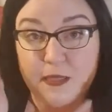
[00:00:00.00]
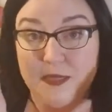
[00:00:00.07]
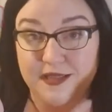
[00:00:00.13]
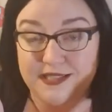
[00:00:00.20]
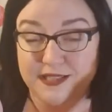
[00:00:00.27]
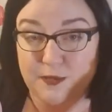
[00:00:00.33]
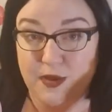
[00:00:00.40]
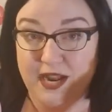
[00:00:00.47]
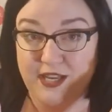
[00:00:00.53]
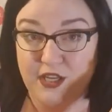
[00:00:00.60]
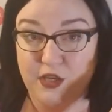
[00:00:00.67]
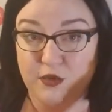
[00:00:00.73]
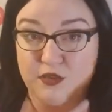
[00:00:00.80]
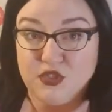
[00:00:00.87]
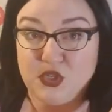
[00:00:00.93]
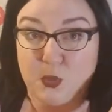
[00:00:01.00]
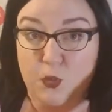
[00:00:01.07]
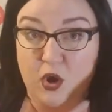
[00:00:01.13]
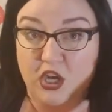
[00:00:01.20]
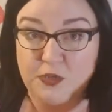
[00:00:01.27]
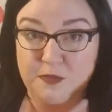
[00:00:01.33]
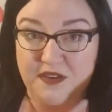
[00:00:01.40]
and this is what I used to
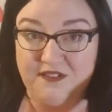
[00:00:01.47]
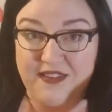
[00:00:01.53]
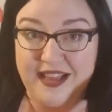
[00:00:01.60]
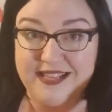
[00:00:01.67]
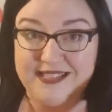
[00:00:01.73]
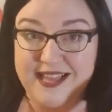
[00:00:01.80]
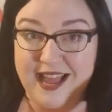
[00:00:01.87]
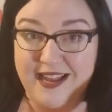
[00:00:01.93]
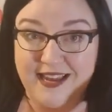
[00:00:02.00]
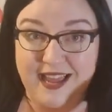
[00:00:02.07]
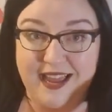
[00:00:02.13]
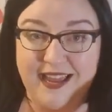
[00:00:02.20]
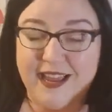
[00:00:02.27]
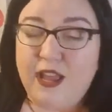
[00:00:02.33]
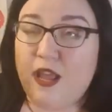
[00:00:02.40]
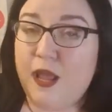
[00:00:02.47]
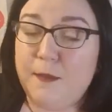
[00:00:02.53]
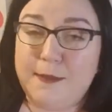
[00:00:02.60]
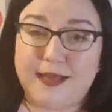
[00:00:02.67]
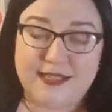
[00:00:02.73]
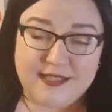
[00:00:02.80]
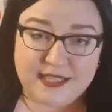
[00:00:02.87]
wash my face that night
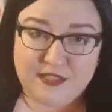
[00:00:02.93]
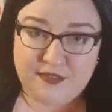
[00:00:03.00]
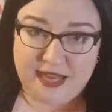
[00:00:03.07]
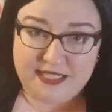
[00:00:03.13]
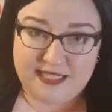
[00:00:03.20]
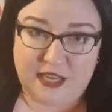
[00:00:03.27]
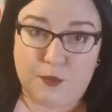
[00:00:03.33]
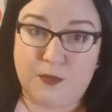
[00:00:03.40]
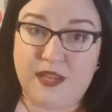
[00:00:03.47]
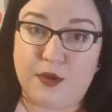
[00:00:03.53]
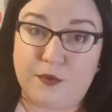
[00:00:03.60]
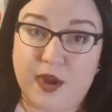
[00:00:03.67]
because let's face it, we